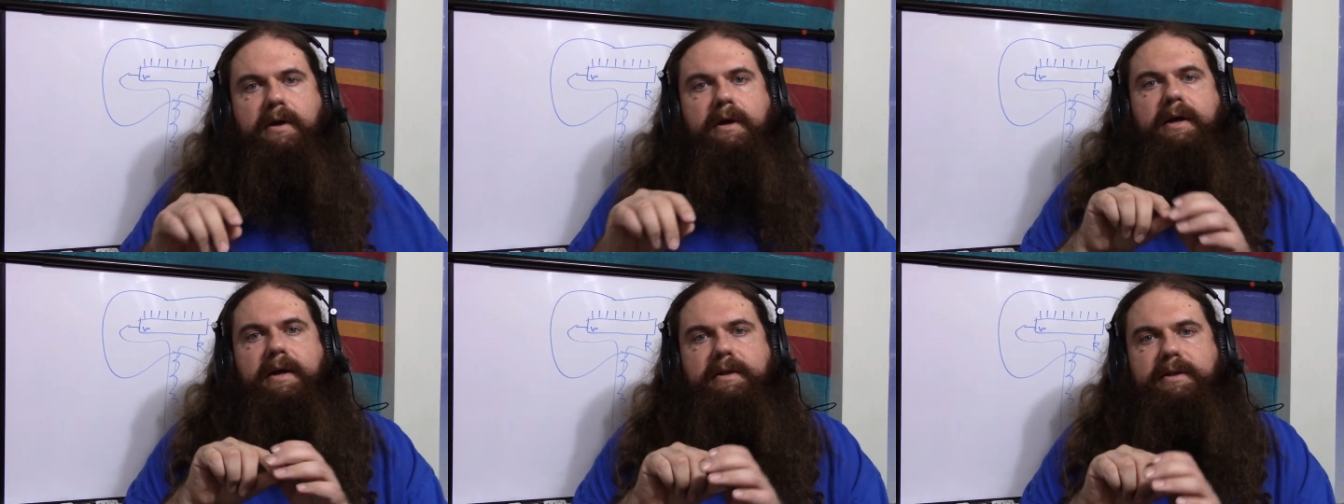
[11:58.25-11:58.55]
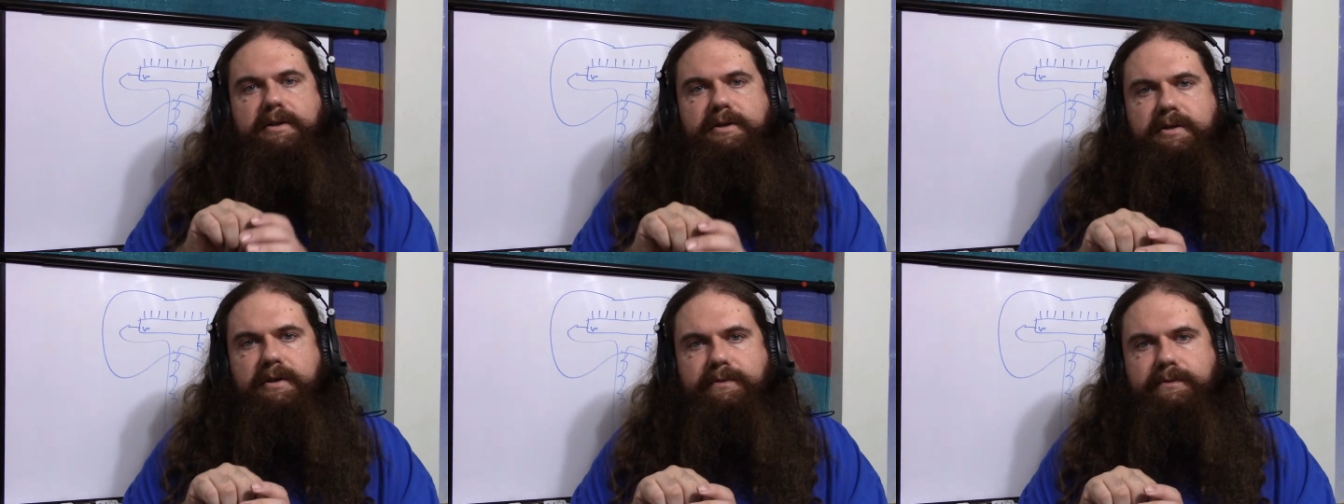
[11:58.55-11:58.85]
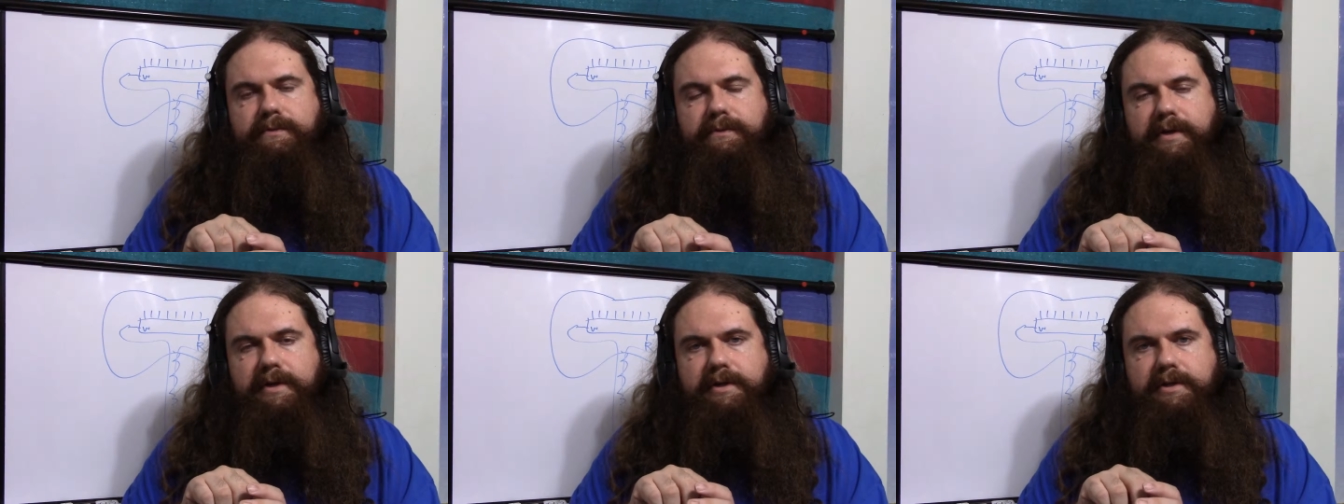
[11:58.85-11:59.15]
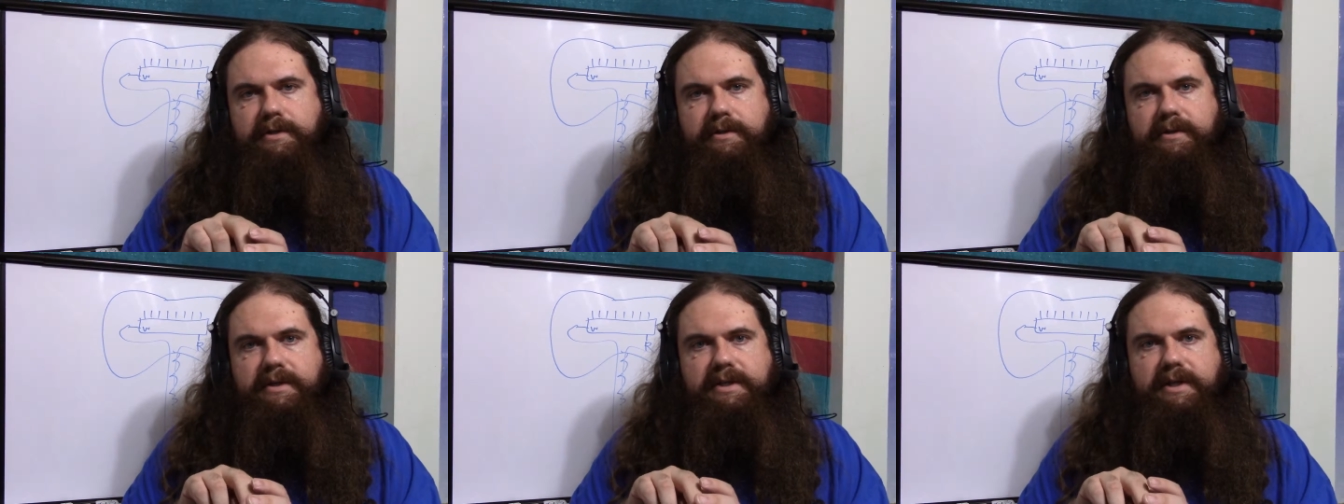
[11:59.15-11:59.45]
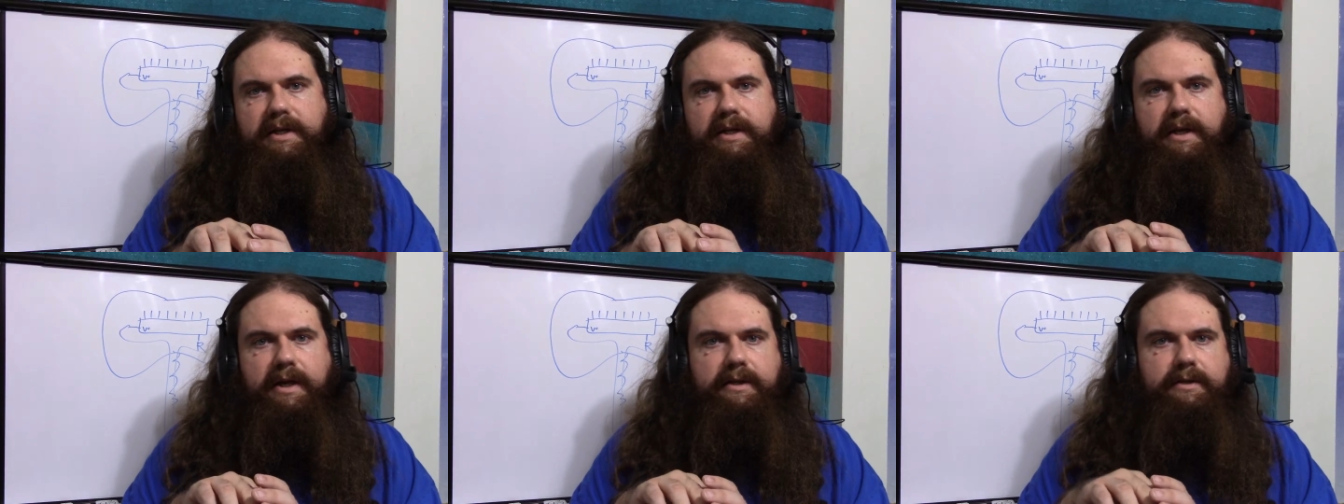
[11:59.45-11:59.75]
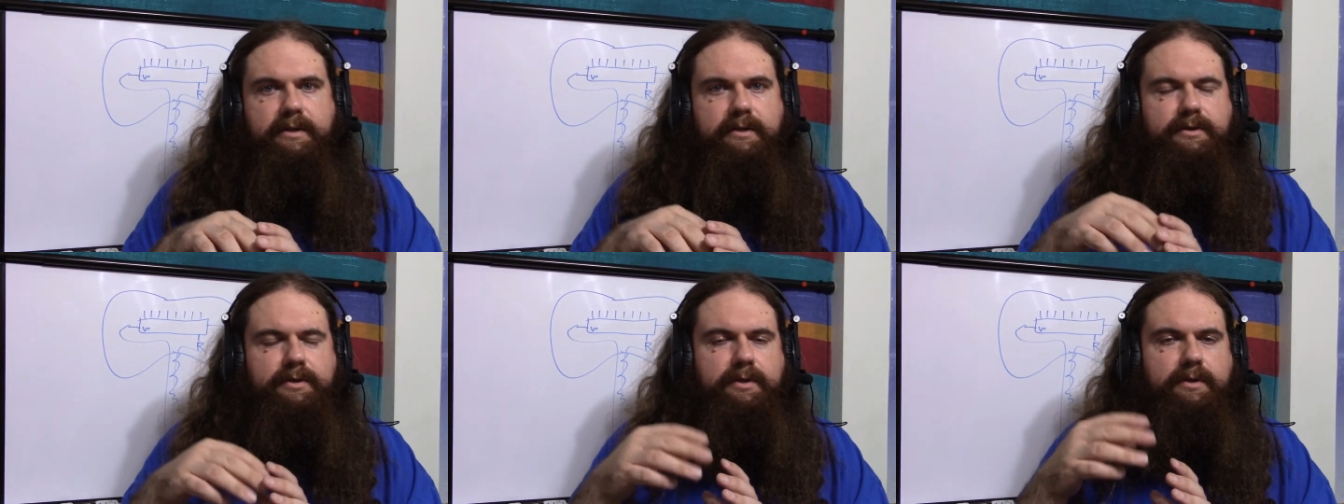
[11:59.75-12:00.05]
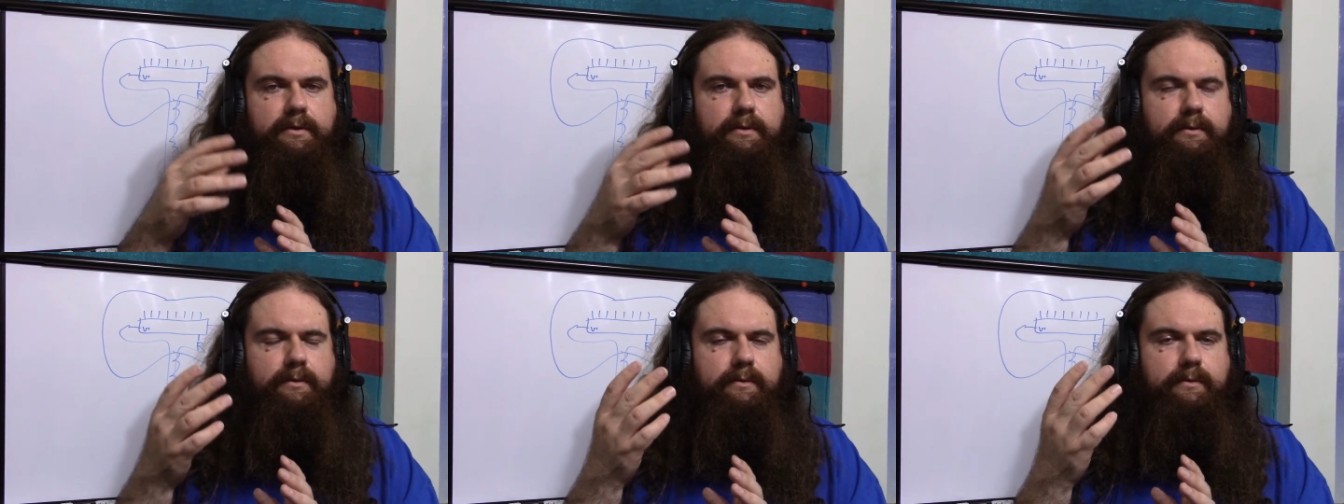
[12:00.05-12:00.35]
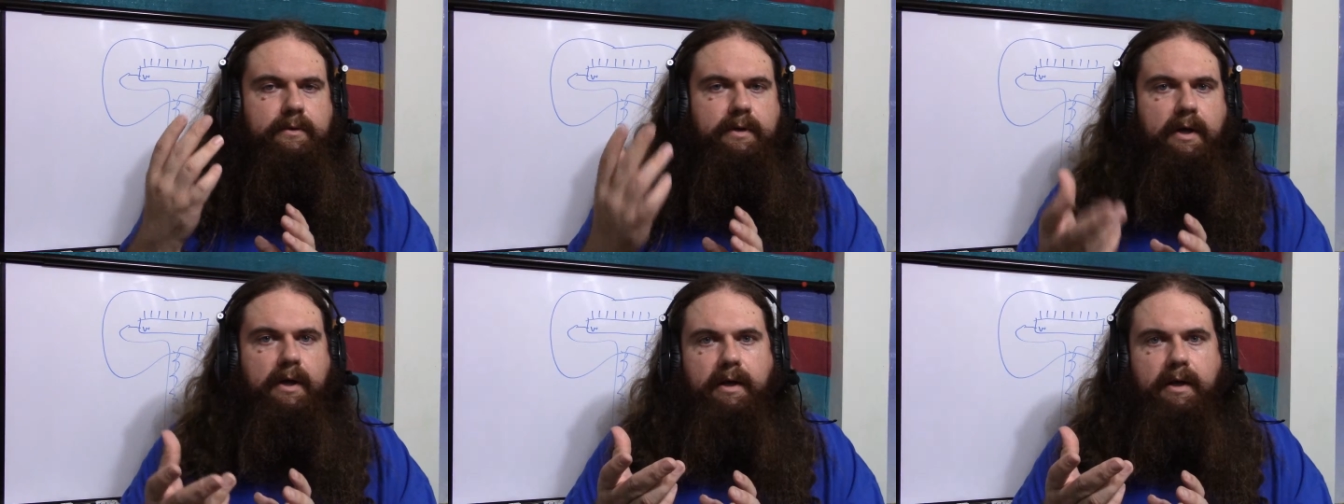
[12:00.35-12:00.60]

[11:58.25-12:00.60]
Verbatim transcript: and the shift register is connected to